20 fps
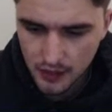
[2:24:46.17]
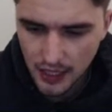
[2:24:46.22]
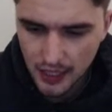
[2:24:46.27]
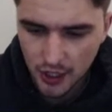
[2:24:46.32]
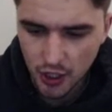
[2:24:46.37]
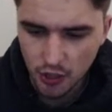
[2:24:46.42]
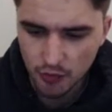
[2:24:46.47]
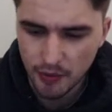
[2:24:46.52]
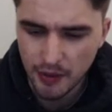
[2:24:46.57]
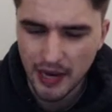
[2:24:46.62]

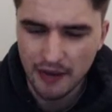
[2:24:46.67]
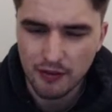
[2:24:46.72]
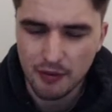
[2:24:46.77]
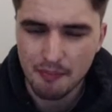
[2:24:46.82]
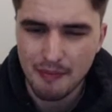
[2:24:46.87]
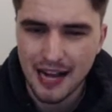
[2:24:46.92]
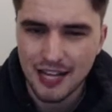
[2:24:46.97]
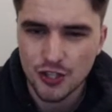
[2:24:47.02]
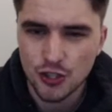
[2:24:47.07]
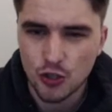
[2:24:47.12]
Could we have a
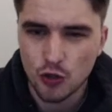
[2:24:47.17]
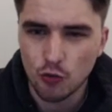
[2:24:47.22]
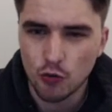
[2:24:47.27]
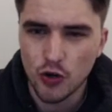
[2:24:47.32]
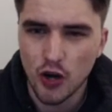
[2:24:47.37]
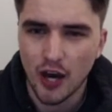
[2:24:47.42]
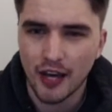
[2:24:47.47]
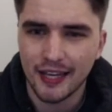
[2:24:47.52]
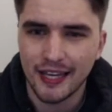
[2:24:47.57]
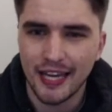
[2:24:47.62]
magical
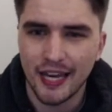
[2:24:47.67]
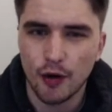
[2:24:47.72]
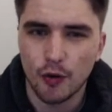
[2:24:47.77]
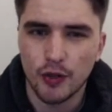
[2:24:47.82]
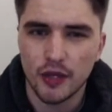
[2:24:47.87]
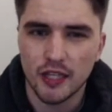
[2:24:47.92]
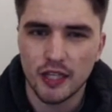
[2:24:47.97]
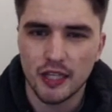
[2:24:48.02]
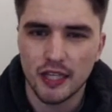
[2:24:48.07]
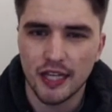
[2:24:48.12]
night here
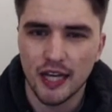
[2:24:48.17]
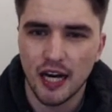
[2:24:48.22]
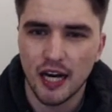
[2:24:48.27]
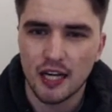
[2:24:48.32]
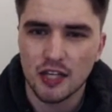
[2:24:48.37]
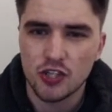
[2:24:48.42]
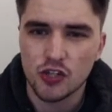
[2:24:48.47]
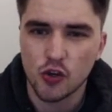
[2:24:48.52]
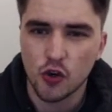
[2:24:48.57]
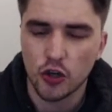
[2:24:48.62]
in the
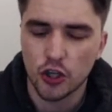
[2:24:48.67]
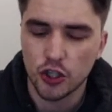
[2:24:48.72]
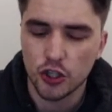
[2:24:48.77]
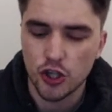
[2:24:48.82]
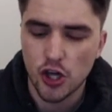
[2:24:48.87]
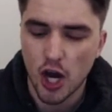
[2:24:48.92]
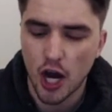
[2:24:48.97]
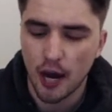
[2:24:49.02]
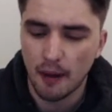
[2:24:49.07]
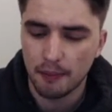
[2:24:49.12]
Scottish
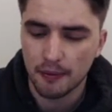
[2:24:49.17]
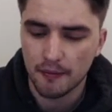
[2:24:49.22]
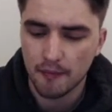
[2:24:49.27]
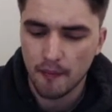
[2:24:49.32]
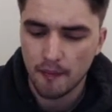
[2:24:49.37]
Cup?